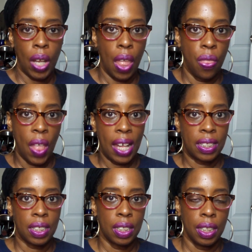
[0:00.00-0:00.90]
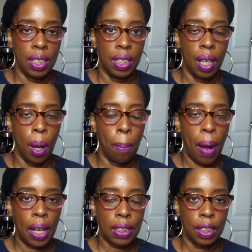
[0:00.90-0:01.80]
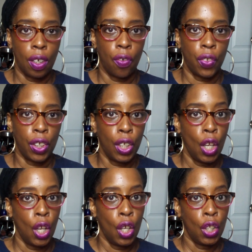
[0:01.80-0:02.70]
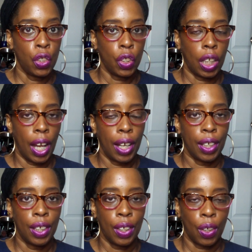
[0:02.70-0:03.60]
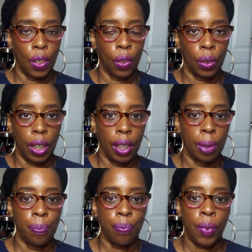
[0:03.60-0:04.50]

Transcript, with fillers: And that's the unboxing of the July Curl Kit.